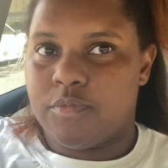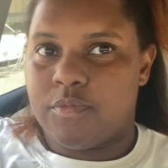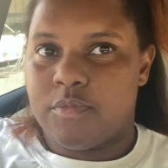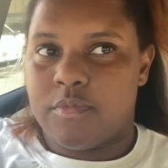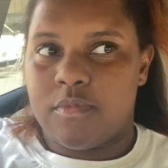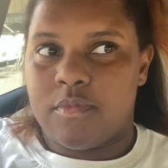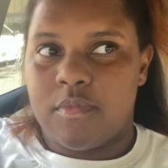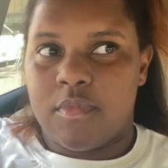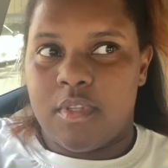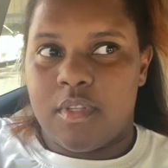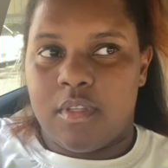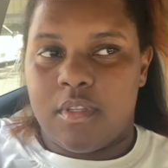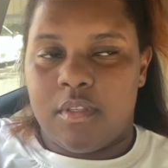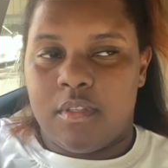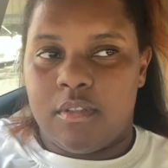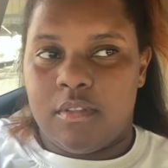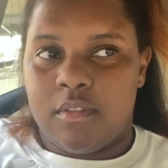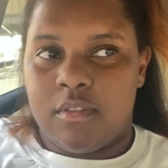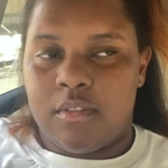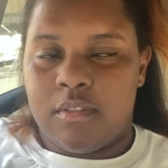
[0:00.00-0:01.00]

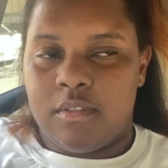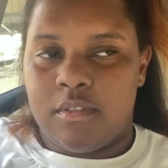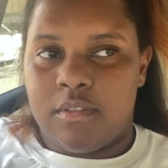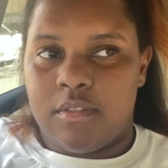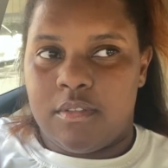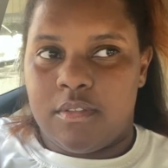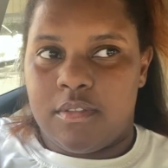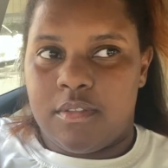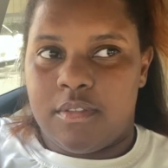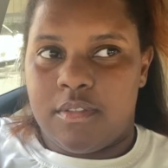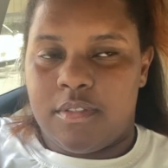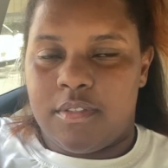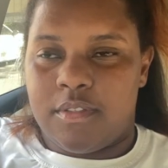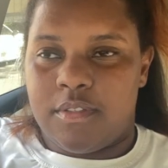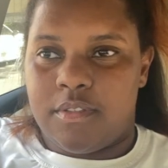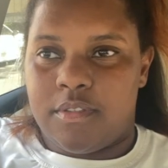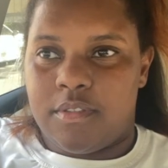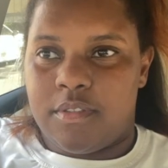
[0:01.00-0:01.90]
Nothing is said.